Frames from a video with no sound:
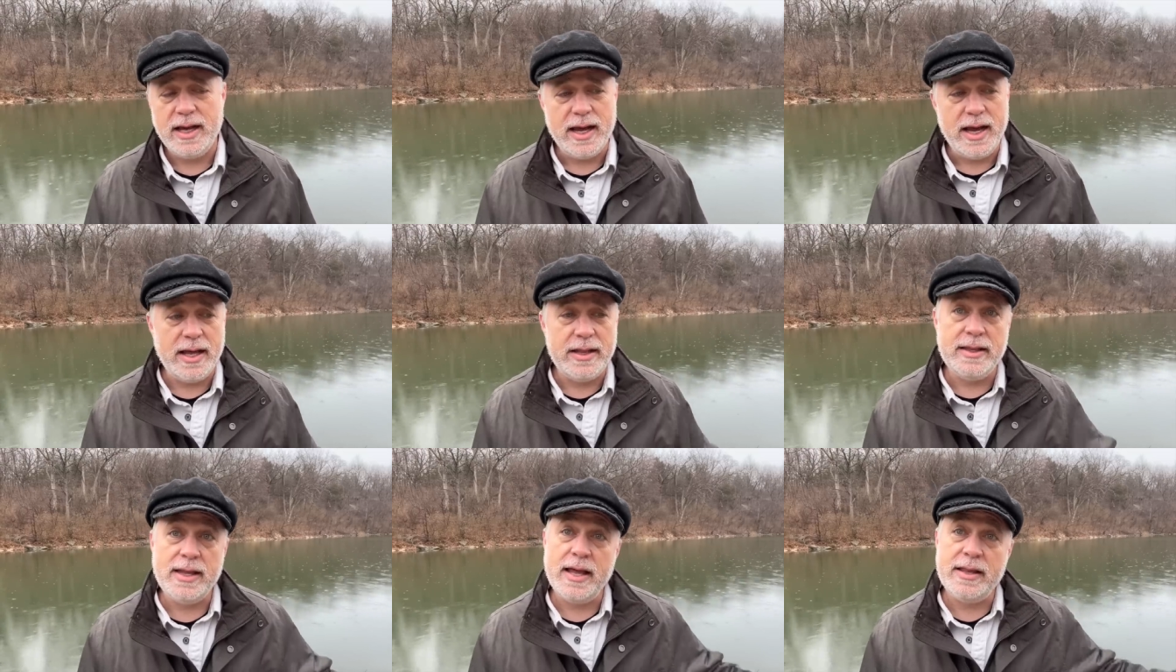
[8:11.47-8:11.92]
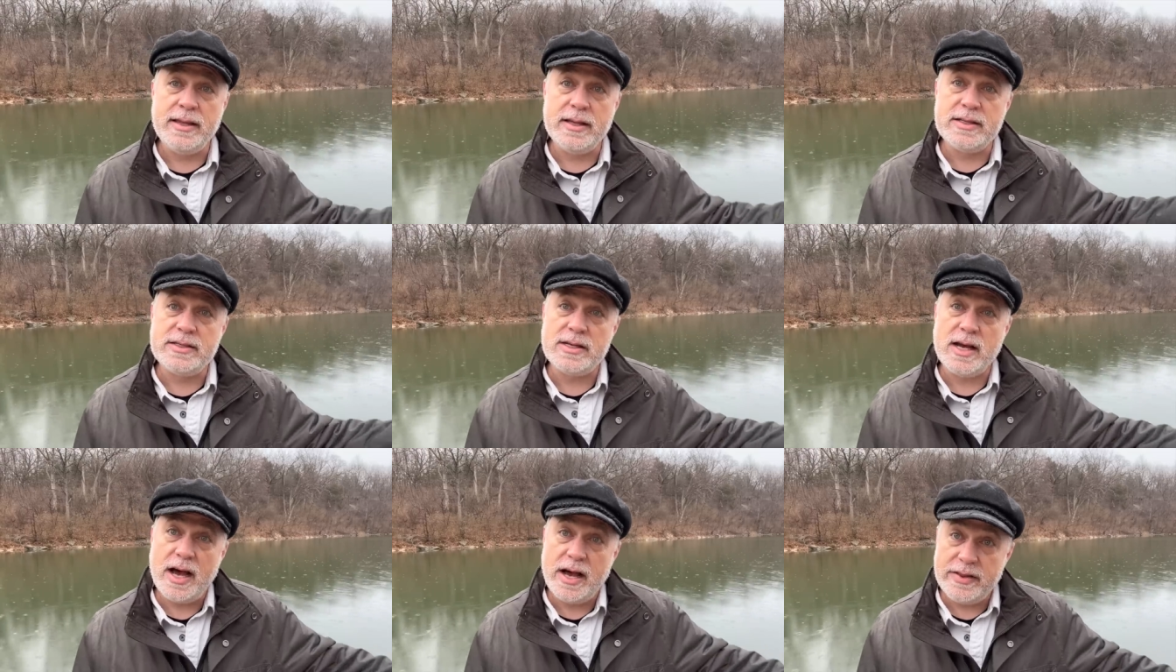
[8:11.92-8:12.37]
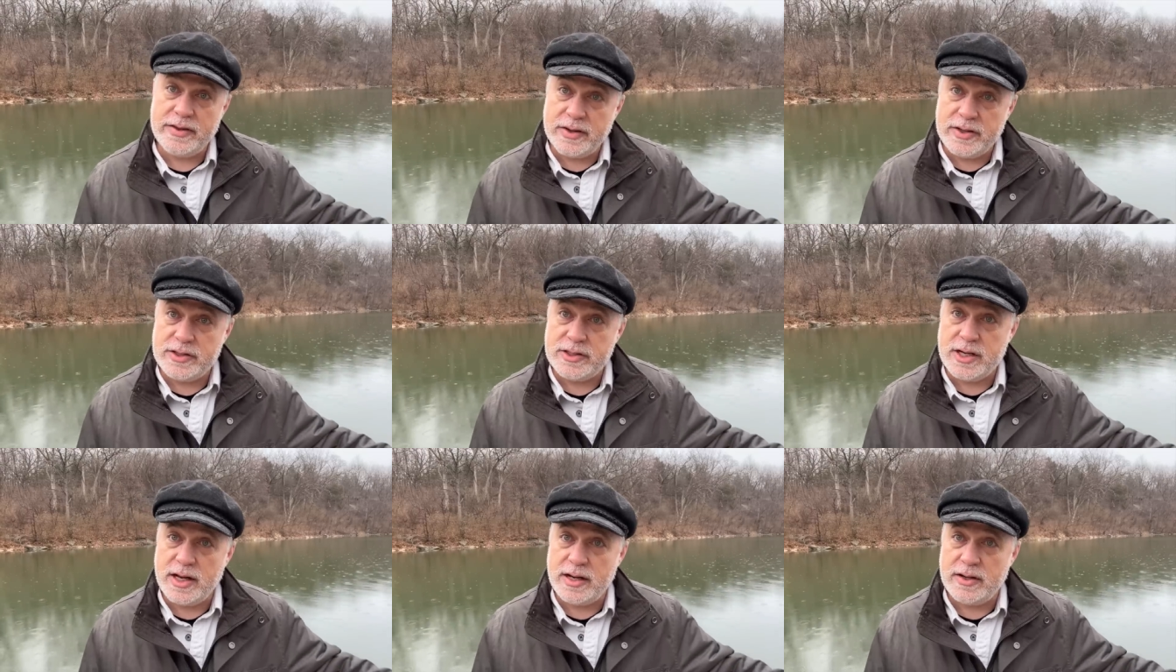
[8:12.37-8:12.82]
And then this
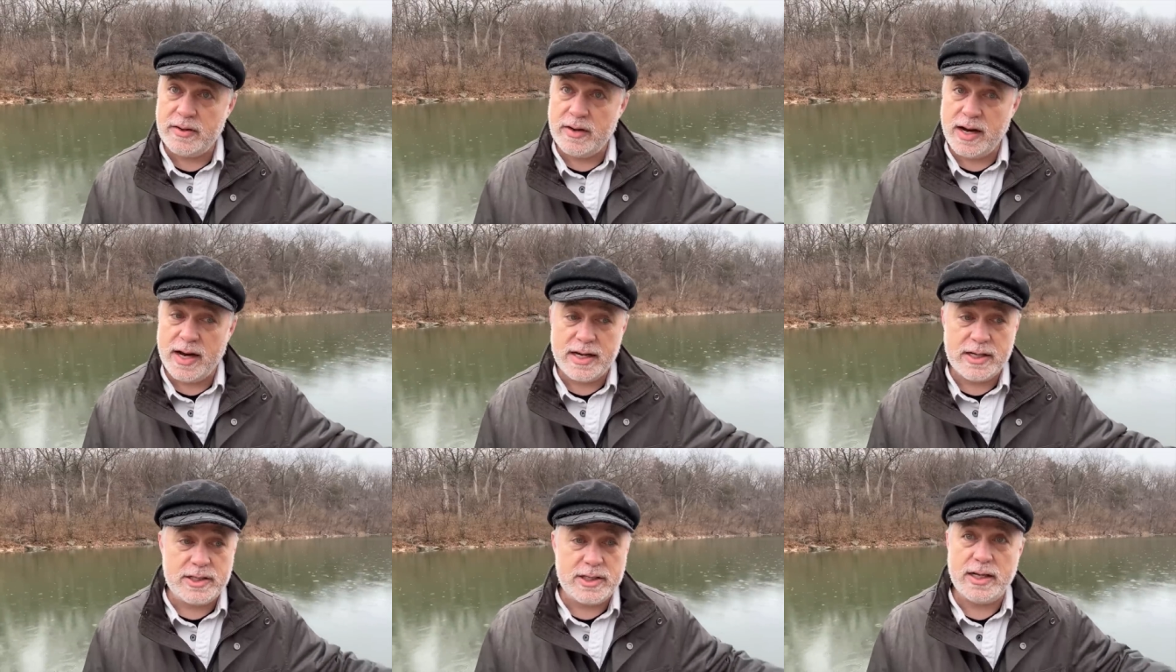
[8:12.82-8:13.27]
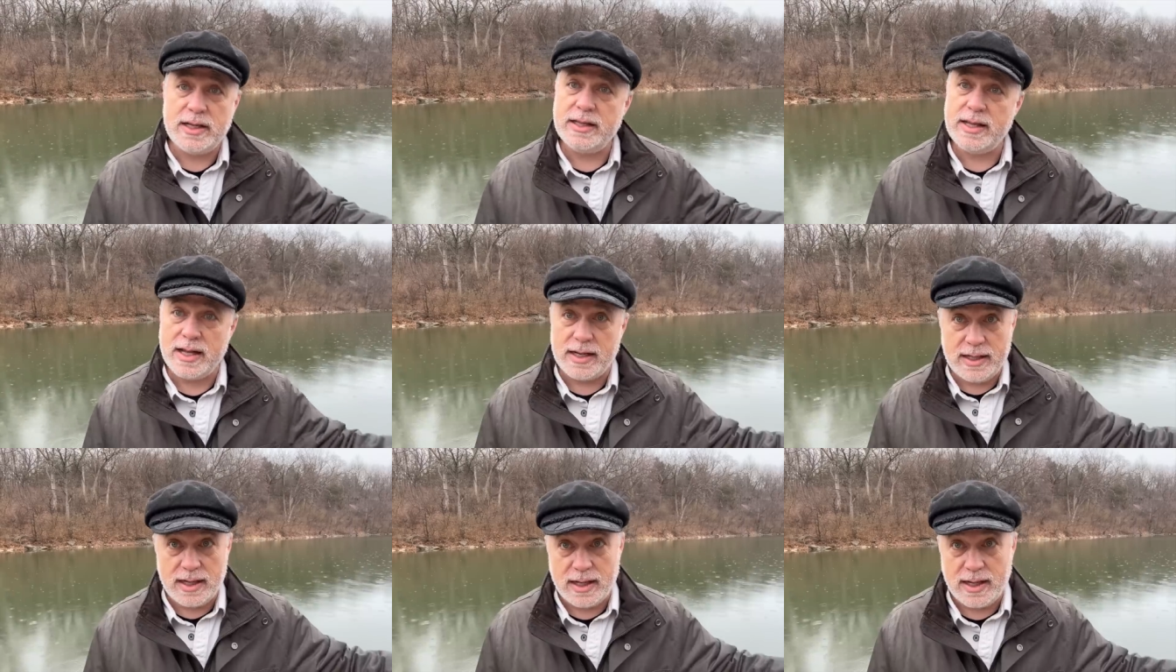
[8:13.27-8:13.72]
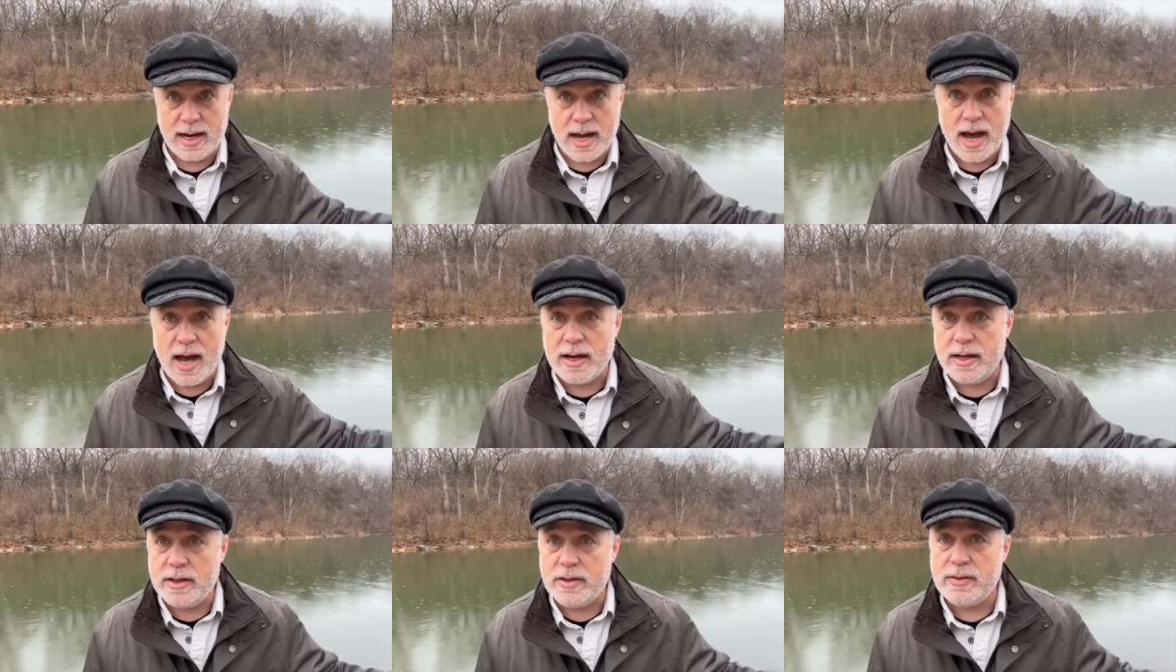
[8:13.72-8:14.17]
other generation that did
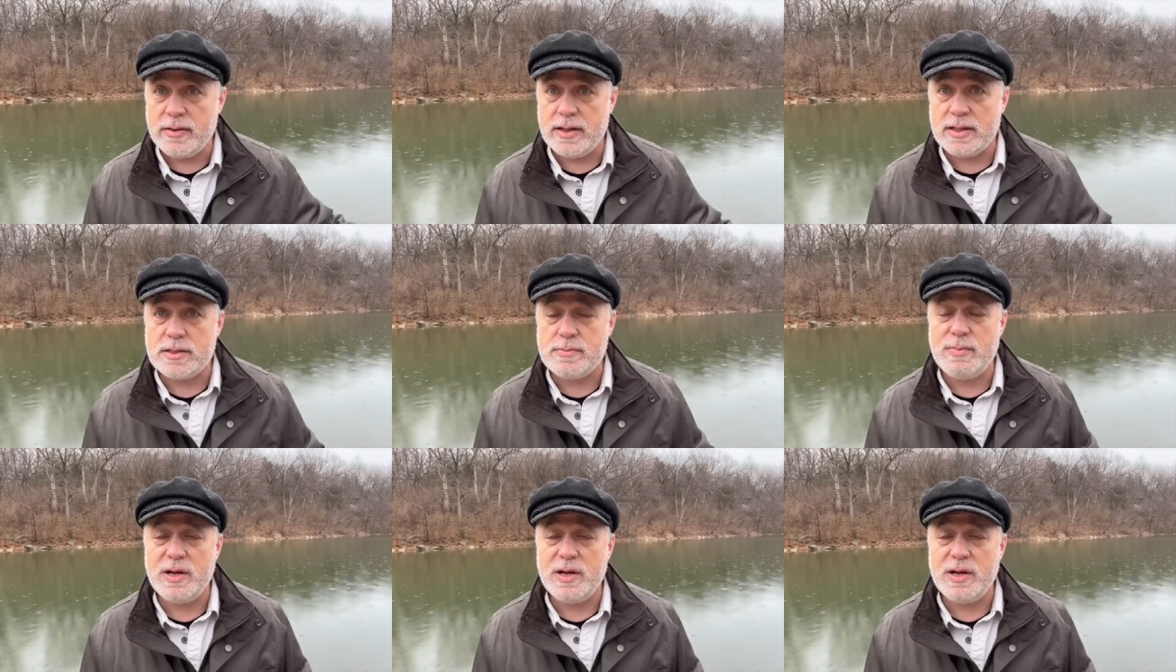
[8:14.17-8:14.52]
not do this